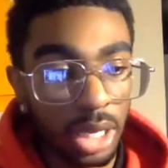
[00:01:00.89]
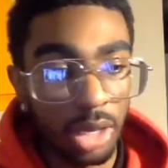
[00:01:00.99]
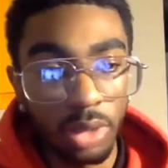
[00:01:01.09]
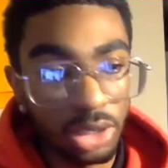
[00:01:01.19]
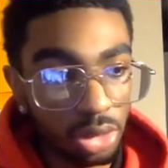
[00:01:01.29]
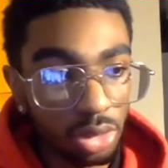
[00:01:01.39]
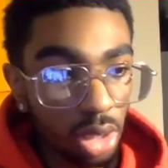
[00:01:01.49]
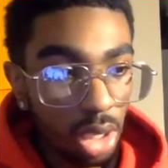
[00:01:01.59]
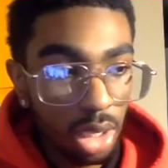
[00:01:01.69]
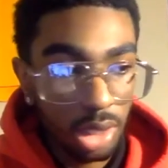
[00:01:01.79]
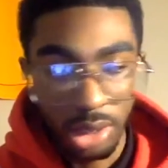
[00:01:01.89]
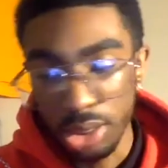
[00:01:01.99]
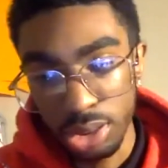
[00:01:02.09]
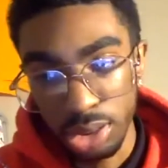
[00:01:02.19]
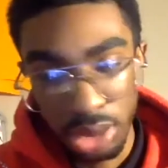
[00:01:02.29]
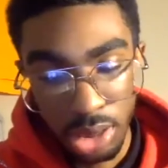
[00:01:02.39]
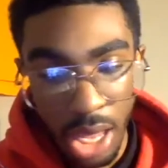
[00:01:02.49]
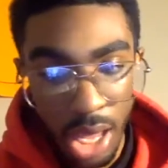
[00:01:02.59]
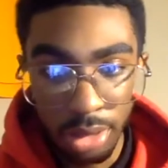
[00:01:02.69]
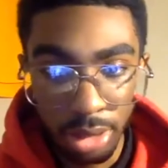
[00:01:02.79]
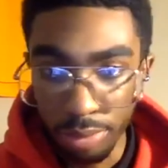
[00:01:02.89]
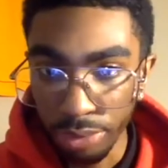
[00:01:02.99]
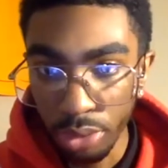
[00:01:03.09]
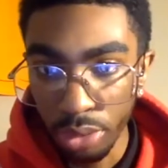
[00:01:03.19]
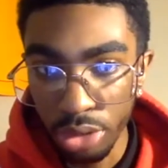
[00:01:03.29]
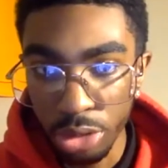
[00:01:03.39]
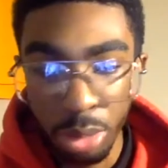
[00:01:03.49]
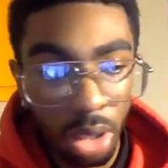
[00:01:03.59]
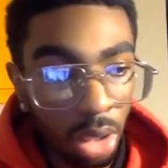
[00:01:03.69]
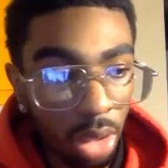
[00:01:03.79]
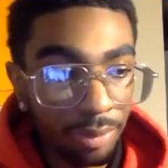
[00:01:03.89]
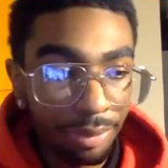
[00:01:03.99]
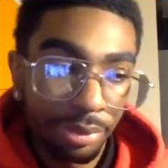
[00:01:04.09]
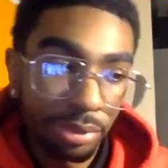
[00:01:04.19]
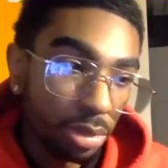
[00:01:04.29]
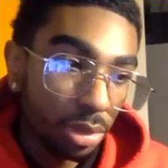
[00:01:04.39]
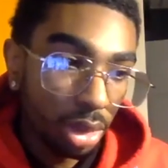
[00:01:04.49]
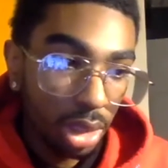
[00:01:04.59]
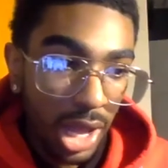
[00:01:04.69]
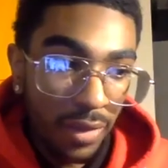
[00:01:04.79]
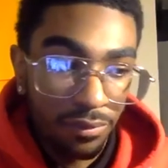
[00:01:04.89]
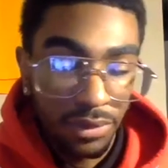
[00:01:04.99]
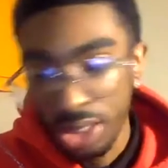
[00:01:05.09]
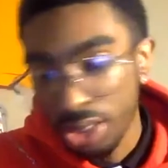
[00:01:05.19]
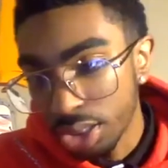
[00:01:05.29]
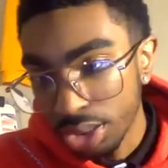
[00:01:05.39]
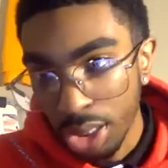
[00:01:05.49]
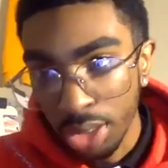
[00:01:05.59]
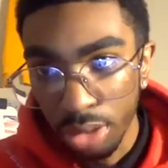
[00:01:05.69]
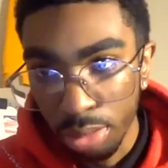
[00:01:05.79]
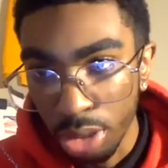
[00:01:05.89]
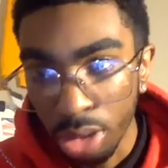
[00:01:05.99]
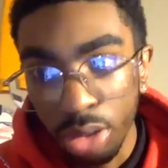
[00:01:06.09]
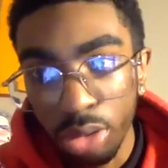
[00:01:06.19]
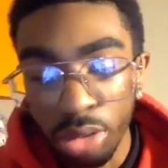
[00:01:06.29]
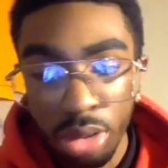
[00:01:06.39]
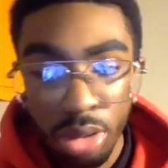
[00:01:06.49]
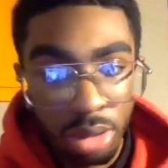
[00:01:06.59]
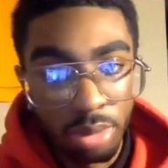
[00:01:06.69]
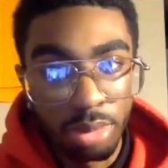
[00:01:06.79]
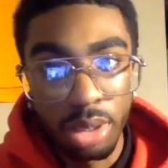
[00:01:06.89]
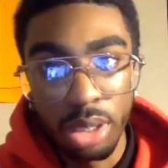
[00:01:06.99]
Russell, that just didn't add up. Chris Paul, I feel like he could have stayed a little bit longer, but